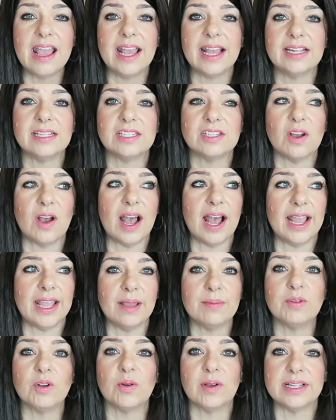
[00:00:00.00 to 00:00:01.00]
and so I
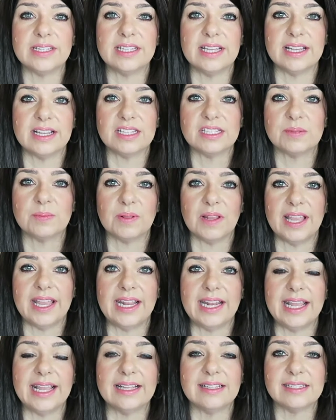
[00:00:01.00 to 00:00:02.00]
am going to
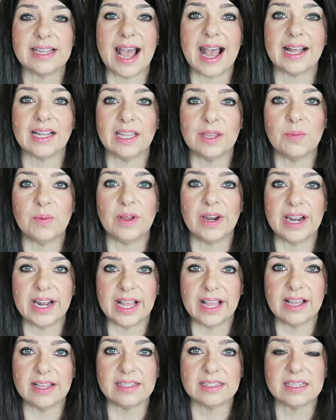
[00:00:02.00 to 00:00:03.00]
explain exactly what it
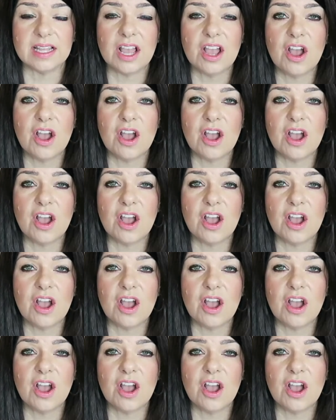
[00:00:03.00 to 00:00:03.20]
is.